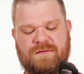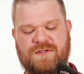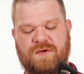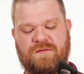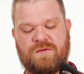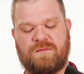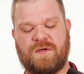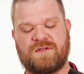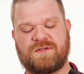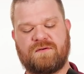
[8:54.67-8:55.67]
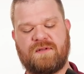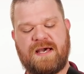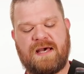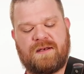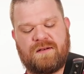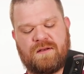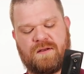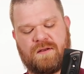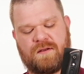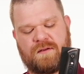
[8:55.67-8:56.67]
So you unscrew that,
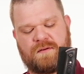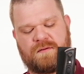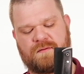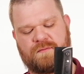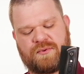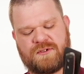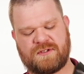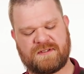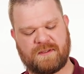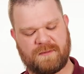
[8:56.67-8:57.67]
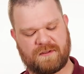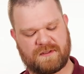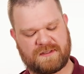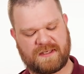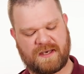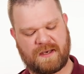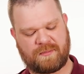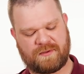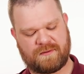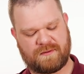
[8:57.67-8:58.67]
push this up near the
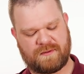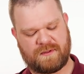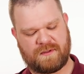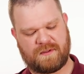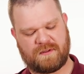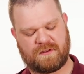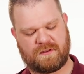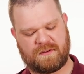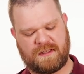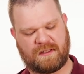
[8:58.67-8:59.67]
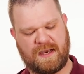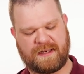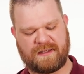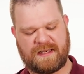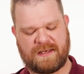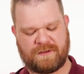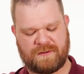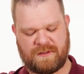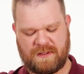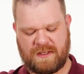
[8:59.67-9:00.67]
top and lock it
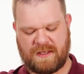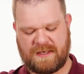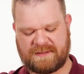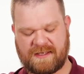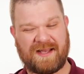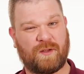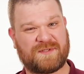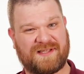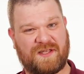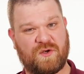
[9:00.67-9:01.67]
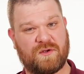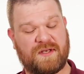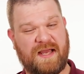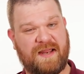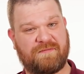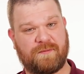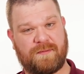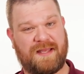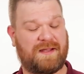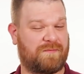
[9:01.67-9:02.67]
down. And that's gonna help secure the knife from
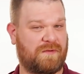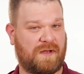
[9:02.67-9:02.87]
being